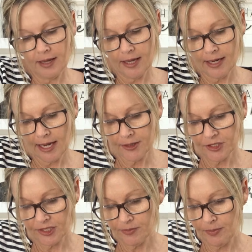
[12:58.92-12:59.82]
And now
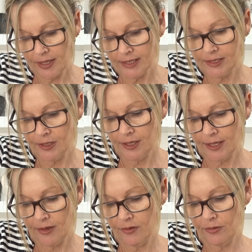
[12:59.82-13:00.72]
just by stirring
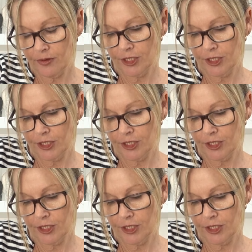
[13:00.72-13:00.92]
that through